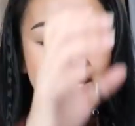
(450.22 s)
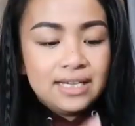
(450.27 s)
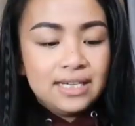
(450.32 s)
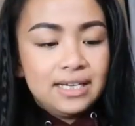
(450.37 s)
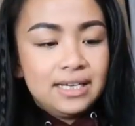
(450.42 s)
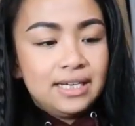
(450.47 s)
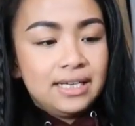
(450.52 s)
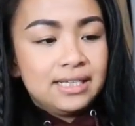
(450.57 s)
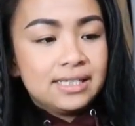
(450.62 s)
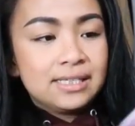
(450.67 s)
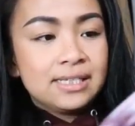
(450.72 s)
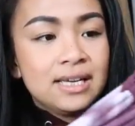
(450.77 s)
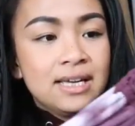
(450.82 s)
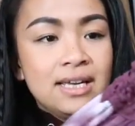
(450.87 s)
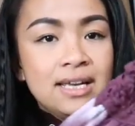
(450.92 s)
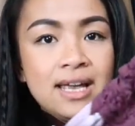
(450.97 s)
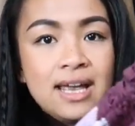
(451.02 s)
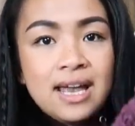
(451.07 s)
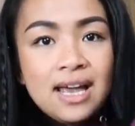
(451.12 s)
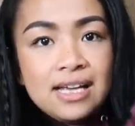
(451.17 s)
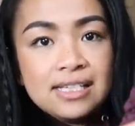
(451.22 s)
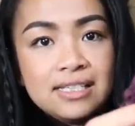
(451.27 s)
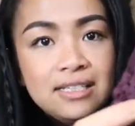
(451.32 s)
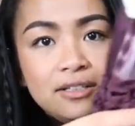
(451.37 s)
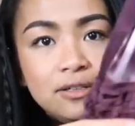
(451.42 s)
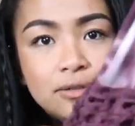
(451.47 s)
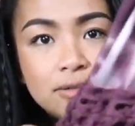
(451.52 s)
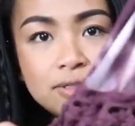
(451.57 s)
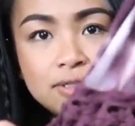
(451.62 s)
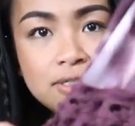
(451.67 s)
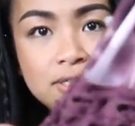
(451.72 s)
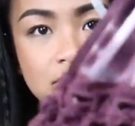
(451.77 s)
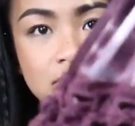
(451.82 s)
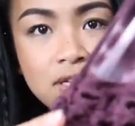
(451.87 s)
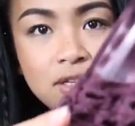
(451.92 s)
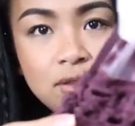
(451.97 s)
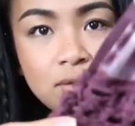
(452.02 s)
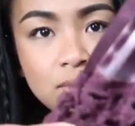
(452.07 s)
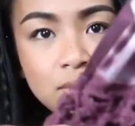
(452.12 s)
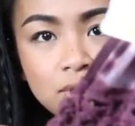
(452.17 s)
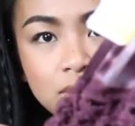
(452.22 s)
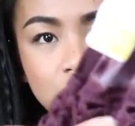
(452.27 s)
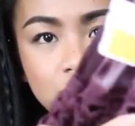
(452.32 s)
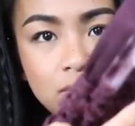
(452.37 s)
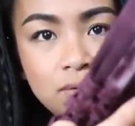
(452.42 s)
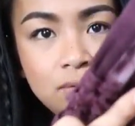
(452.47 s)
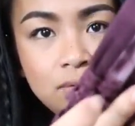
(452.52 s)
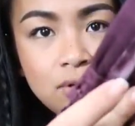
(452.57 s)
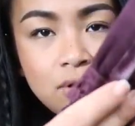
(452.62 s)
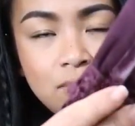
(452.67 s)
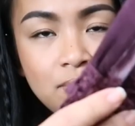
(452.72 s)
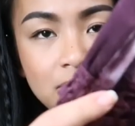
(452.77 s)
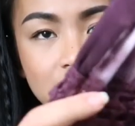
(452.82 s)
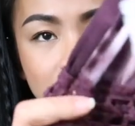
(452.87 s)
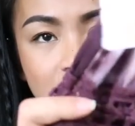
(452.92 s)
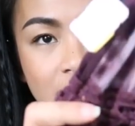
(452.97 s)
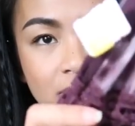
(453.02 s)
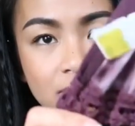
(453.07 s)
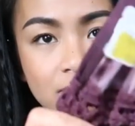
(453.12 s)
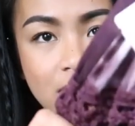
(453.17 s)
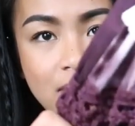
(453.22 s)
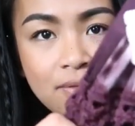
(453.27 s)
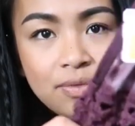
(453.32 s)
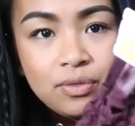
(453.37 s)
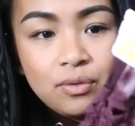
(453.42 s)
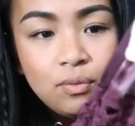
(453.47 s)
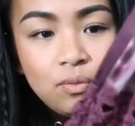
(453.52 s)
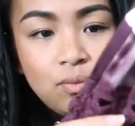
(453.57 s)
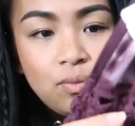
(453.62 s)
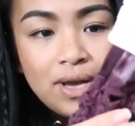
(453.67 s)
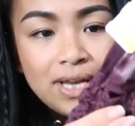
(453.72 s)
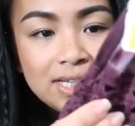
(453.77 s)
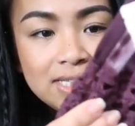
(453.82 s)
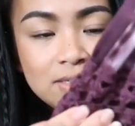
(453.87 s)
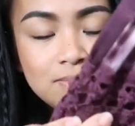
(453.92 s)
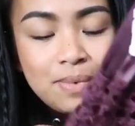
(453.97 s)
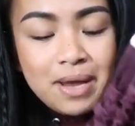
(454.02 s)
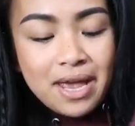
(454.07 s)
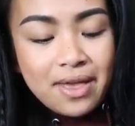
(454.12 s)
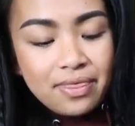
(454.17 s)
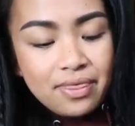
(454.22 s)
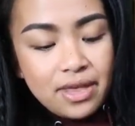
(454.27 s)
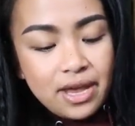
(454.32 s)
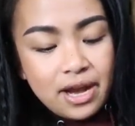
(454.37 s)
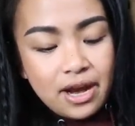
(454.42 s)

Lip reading: and it is has a little see-through going around the waistband